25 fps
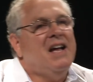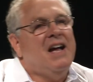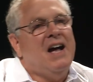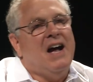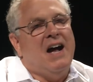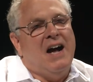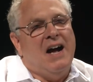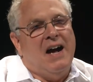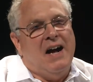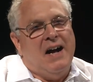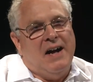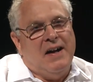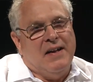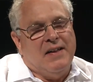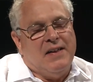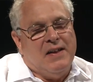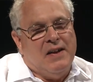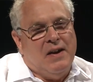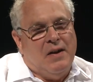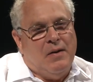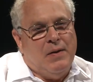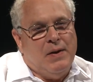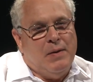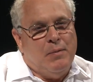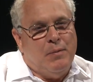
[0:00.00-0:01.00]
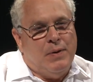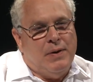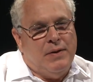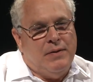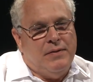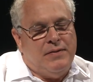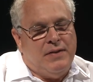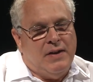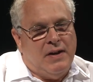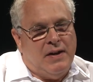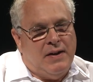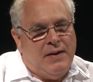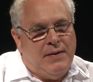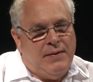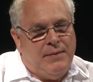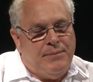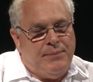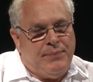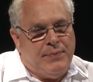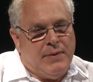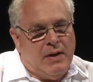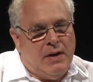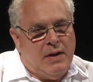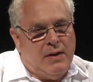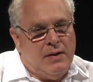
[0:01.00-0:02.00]
It was
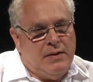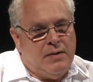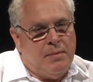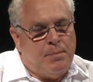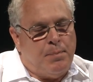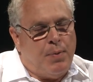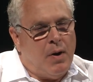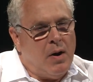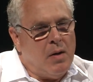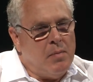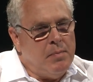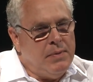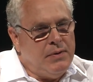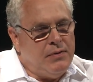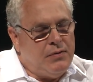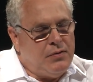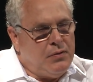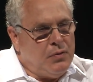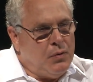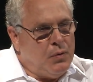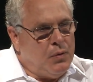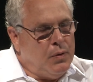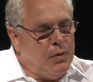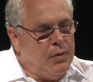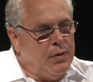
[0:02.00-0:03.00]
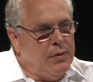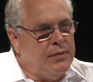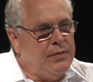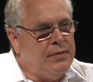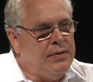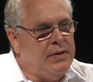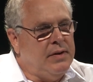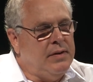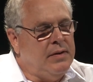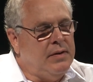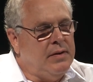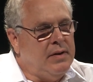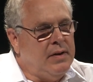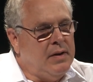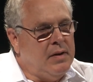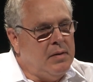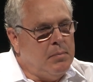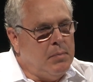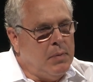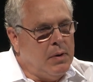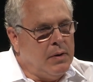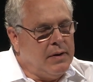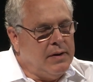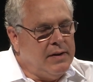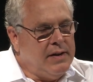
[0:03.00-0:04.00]
department stores and
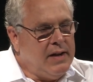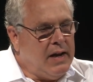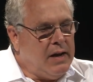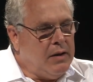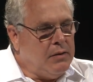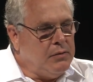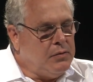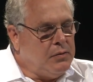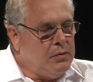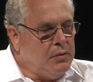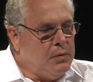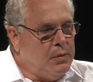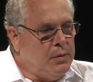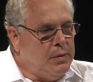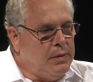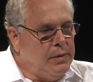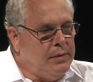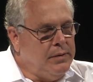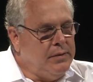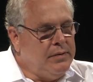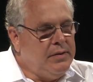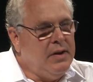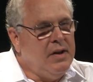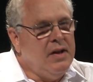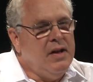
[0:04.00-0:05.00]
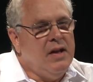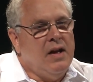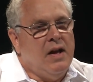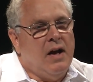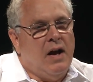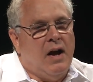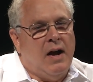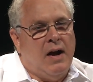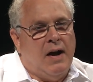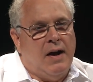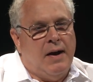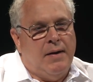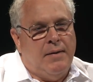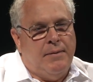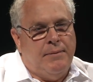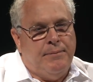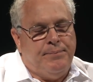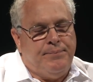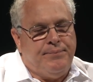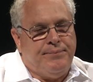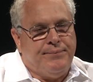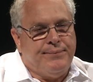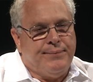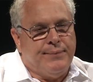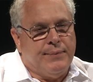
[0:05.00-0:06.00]
mercantile stores.
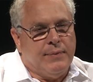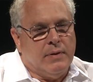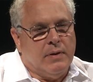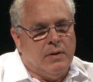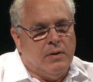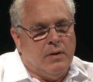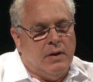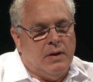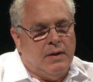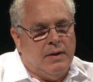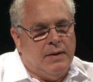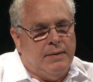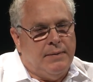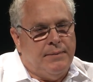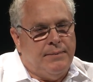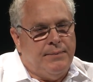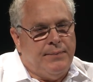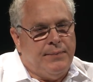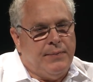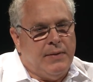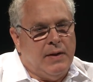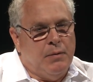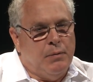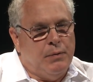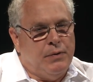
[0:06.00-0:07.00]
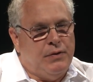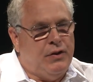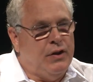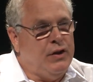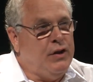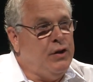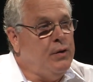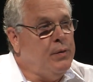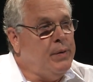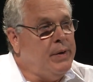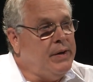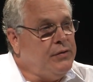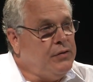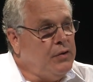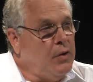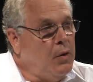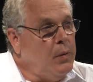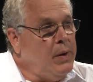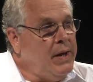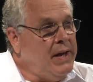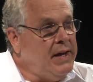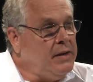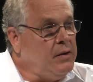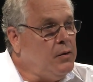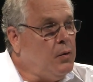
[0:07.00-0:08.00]
It was the USO
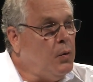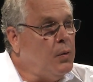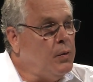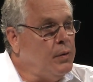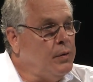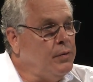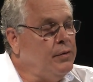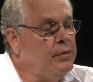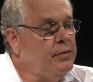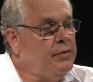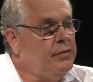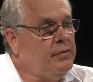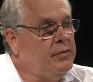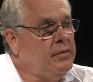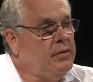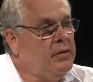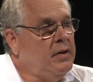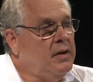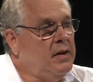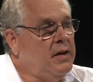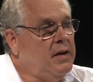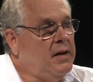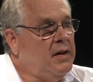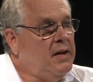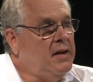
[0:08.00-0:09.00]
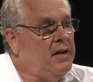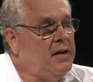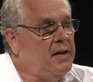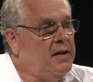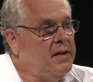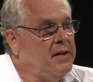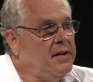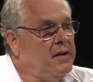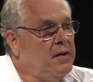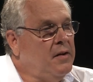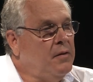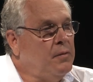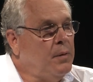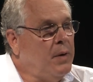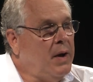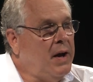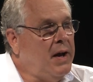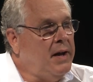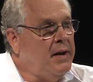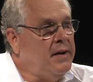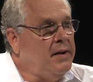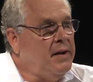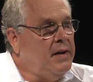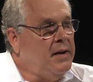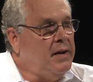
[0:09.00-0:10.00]
headquarters,
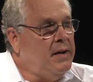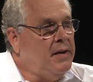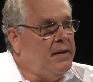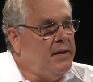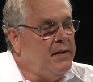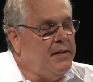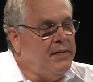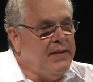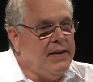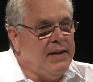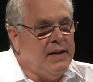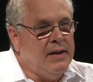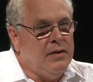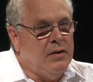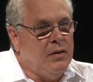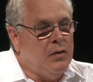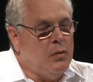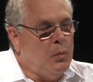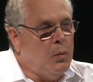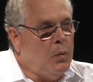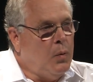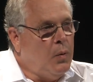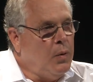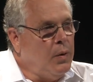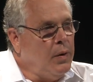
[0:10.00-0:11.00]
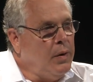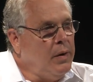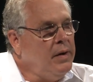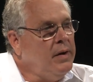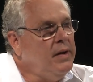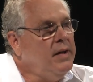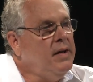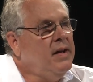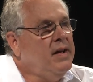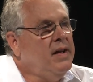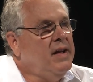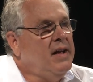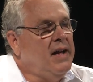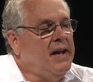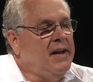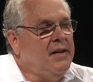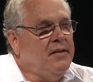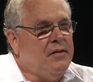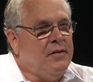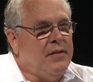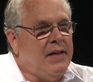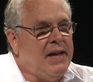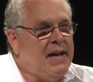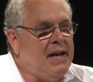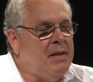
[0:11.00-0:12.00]
right at the end of the war. And
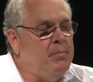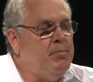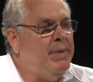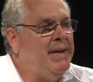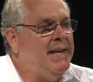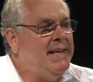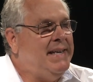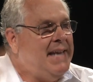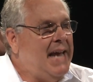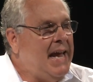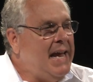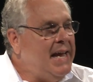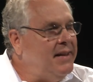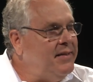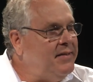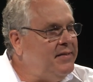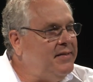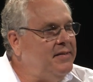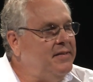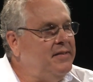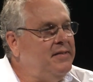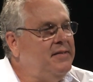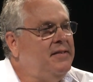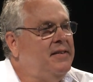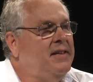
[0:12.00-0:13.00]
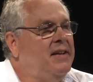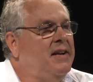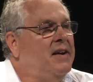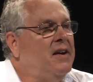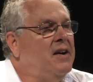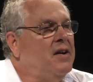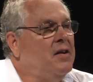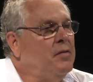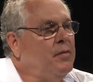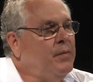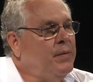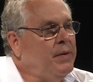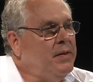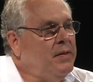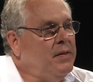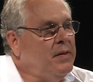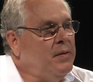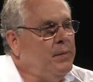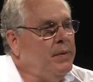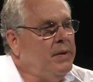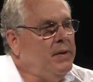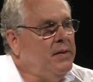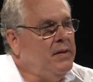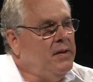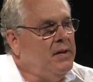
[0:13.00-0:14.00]
so they had big dances there
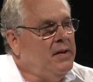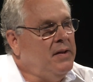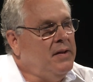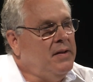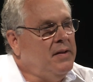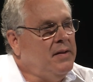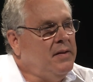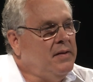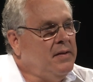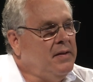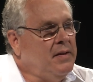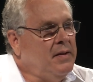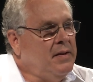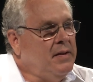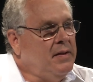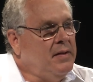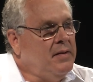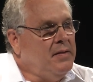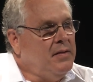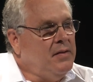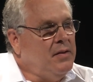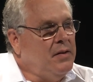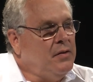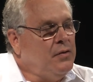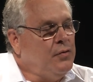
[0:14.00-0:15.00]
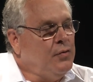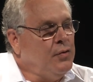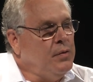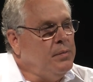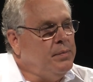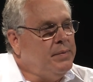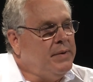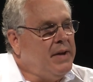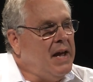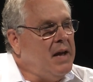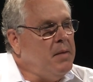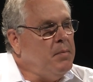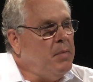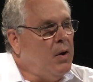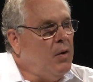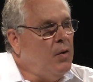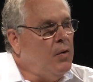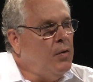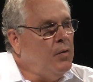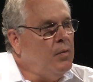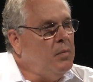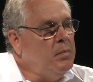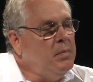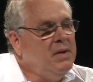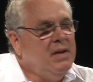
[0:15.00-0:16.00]
when the troops came
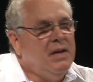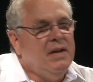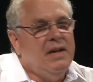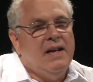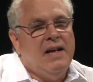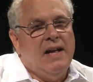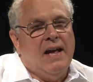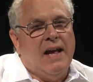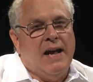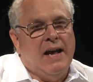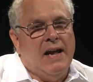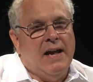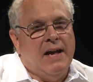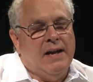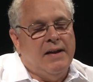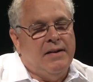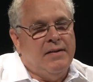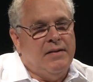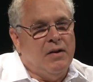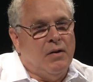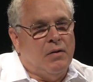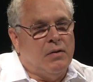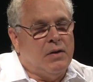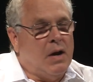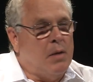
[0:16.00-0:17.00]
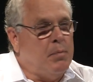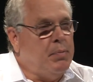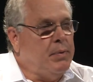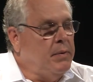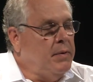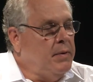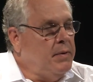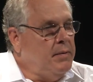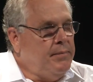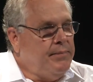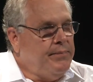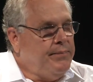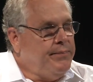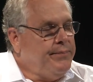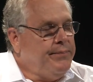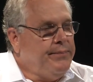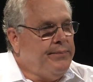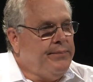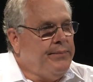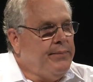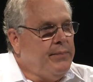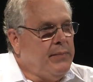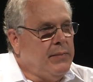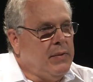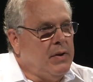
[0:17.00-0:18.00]
home. And, a couple of
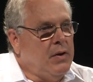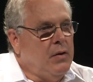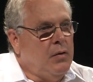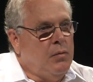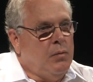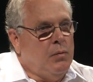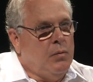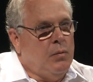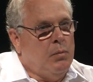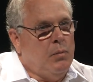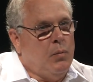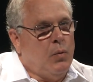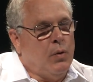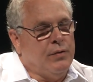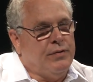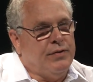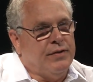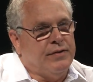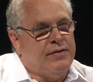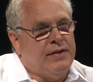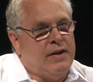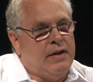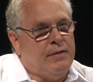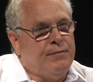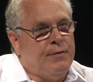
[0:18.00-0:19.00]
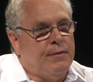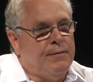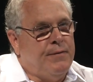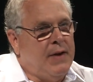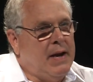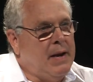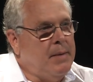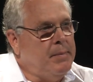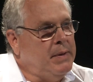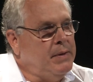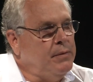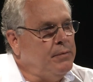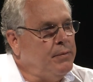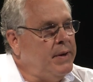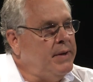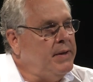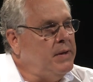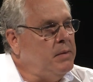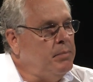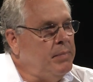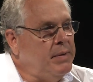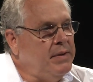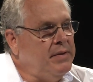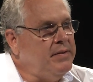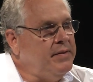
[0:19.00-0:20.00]
more successful families ran
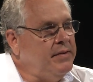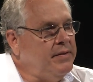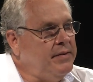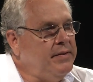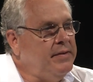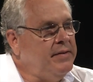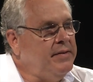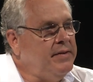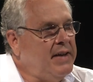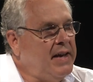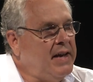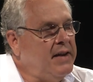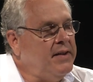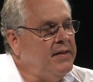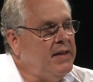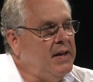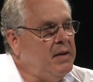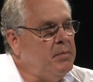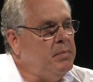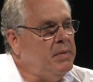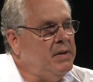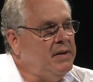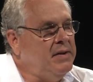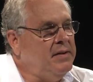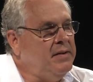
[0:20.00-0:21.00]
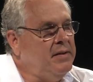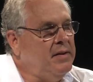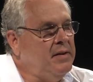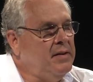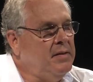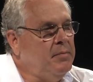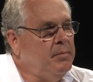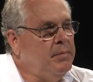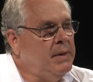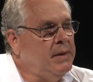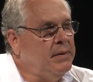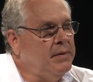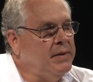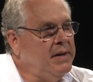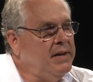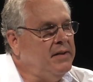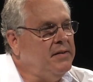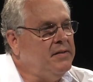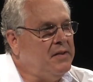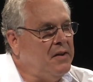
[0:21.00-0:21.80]
their businesses out of that building.